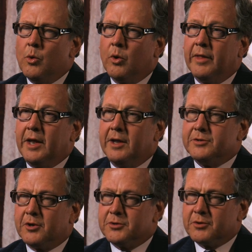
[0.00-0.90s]
Well, that
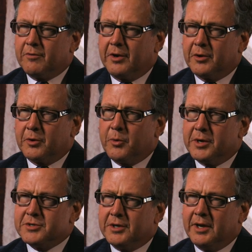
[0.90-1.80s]
is also a very good
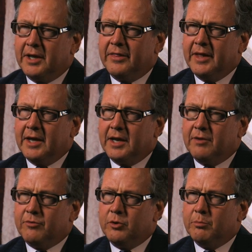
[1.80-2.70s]
question in that
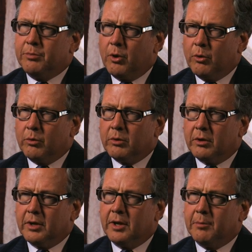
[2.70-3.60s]
if you
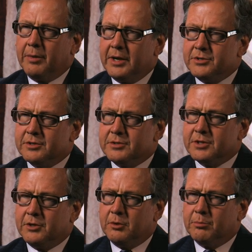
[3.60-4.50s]
poll uh, patients
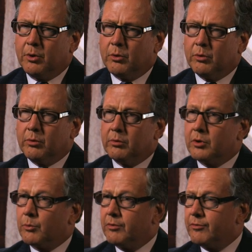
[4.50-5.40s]
and you poll
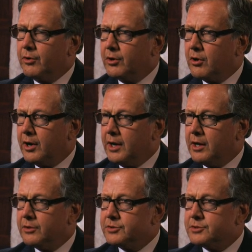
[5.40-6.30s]
referring
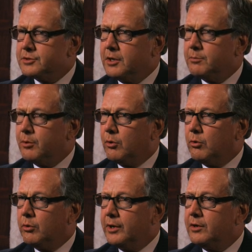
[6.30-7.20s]
cardiologists and
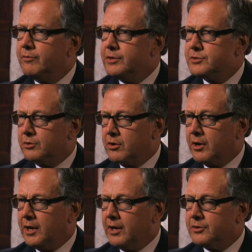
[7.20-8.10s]
poll interventional
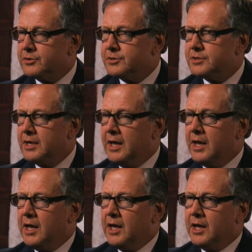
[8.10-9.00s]
cardiologists
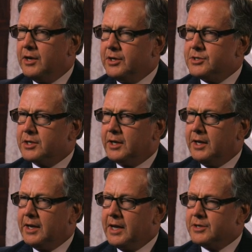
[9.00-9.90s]
initially
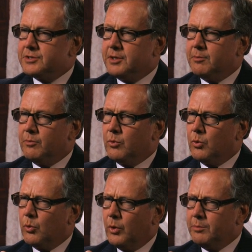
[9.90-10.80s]
and ask them
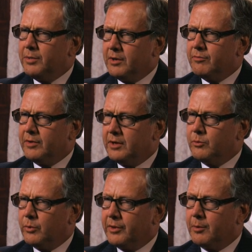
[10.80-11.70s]
what benefit
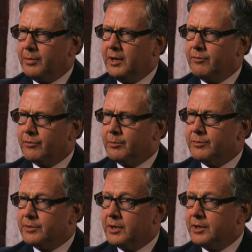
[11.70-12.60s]
will there be
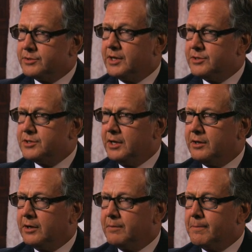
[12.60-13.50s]
from, uh, say, stenting,